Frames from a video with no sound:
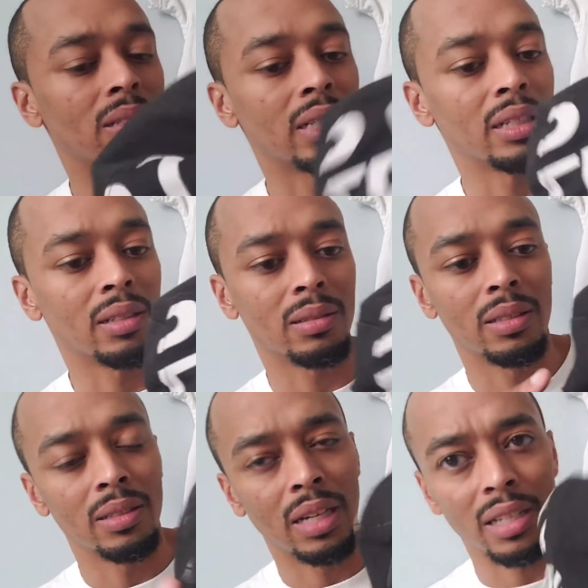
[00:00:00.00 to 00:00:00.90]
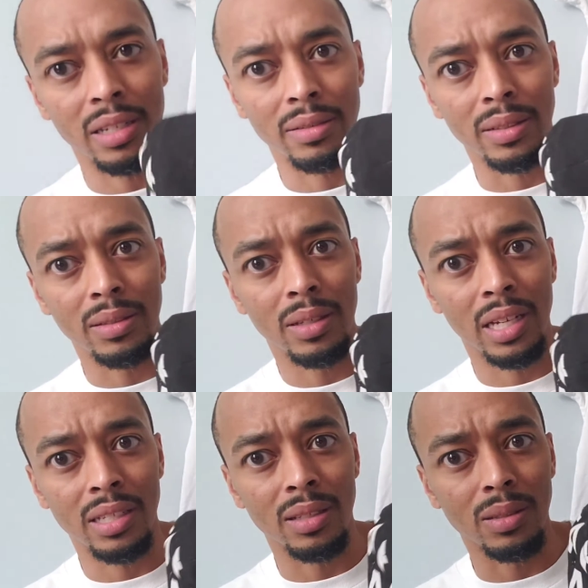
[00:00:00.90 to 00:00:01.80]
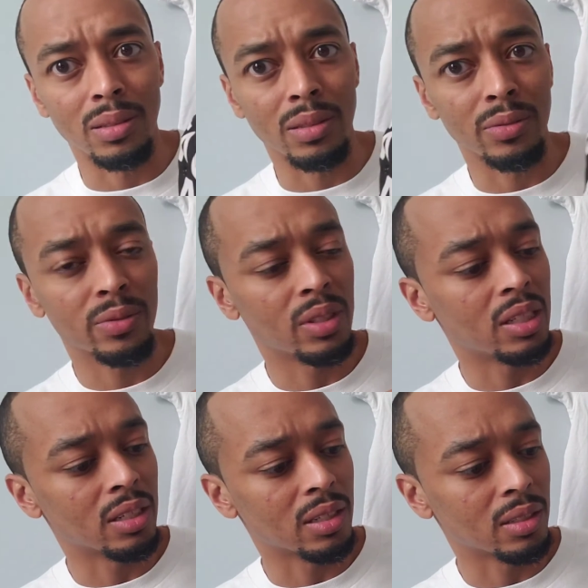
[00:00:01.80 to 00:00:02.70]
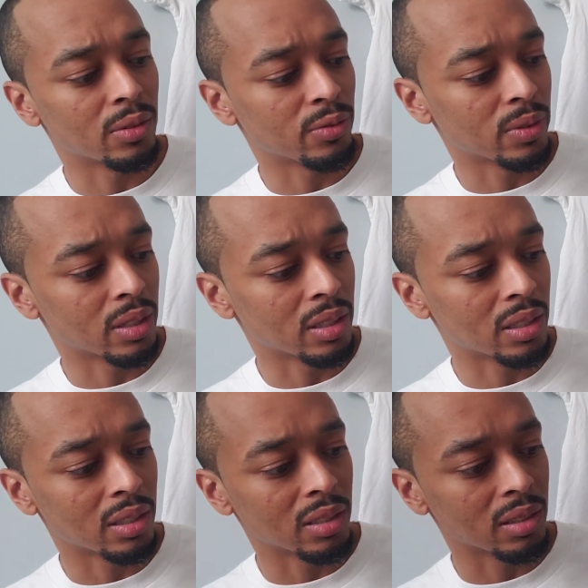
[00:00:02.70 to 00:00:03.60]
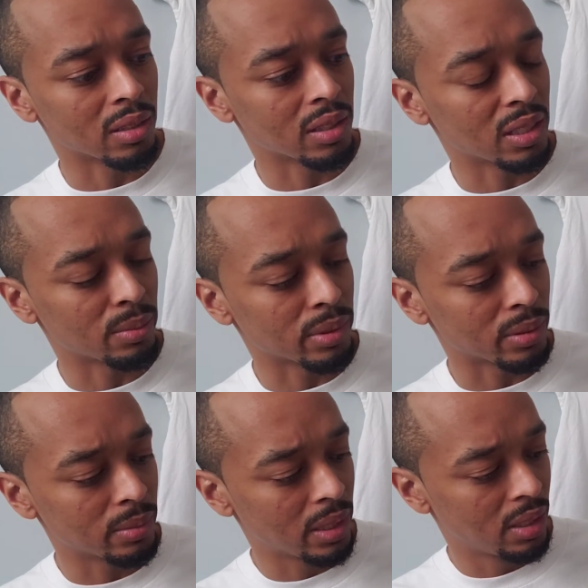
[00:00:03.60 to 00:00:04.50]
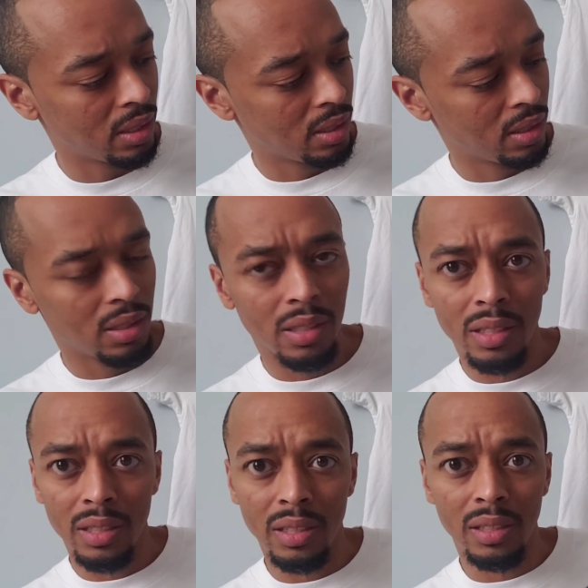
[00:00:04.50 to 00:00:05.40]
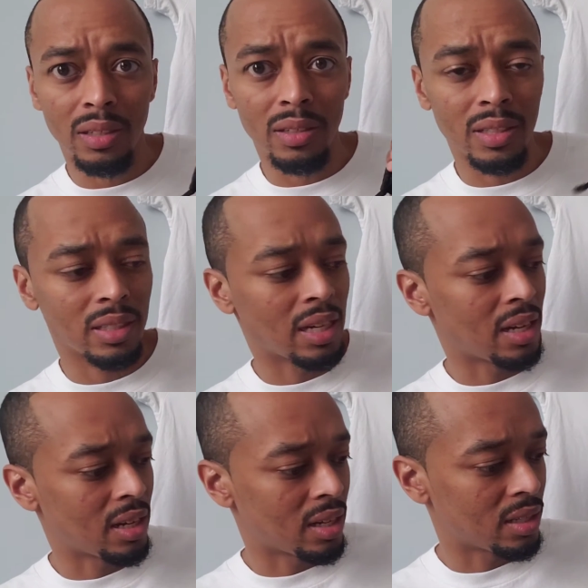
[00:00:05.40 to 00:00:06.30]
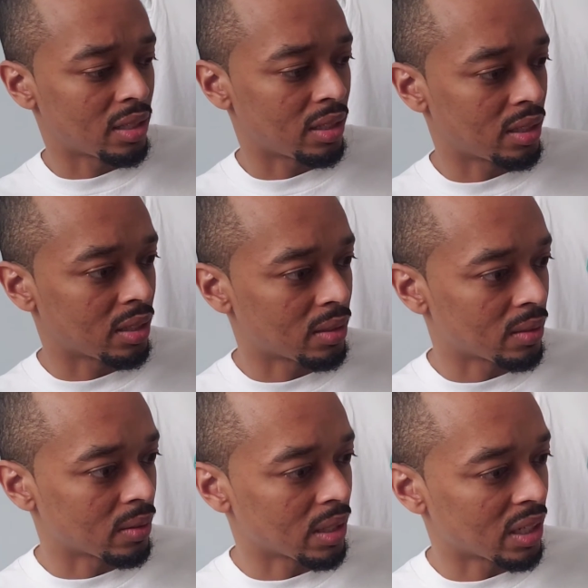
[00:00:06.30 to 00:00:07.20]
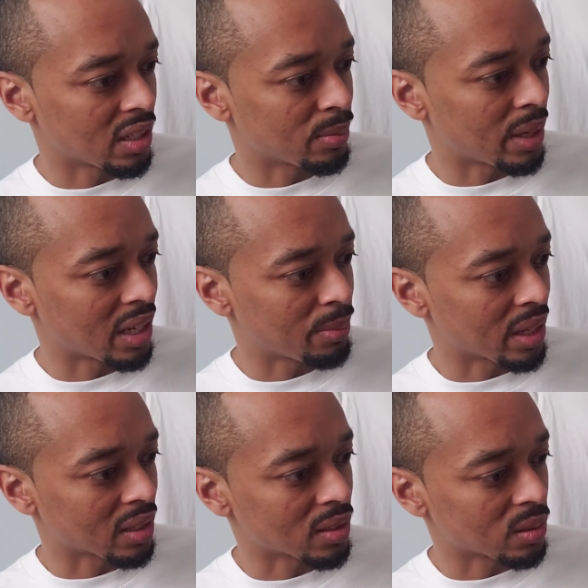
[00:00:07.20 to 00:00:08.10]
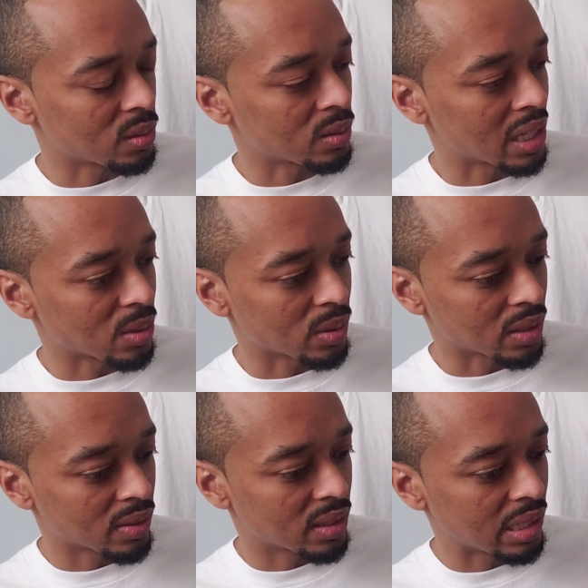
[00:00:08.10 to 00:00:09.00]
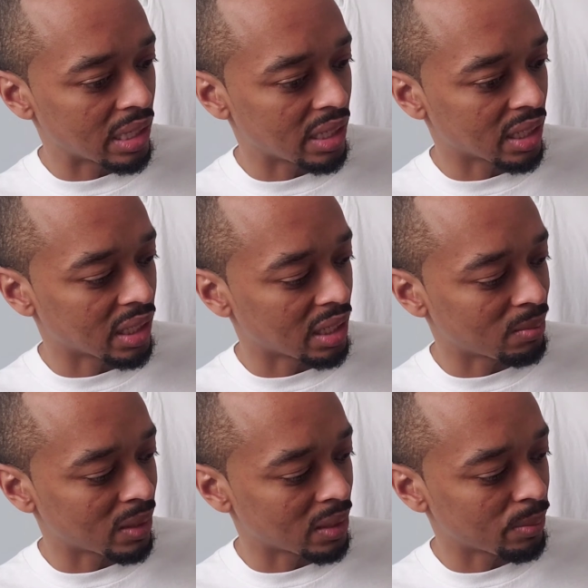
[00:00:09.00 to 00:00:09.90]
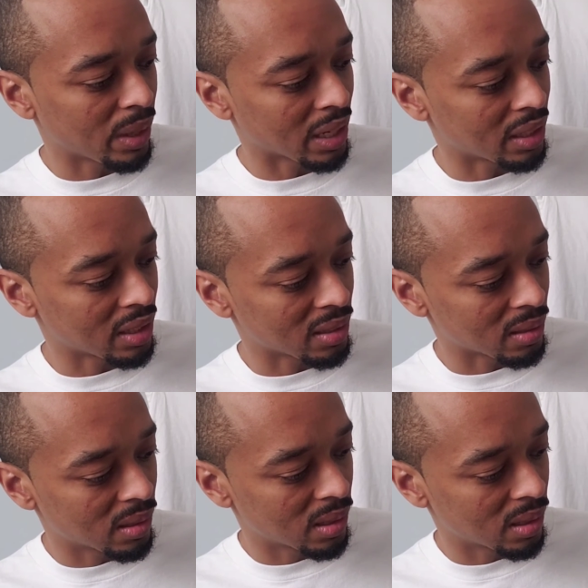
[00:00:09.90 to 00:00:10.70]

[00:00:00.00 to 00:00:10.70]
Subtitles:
Like, I love it. Has a little logo on the front, symbol, logo on the sides, and everybody back in school, that's what they nicknamed me back then.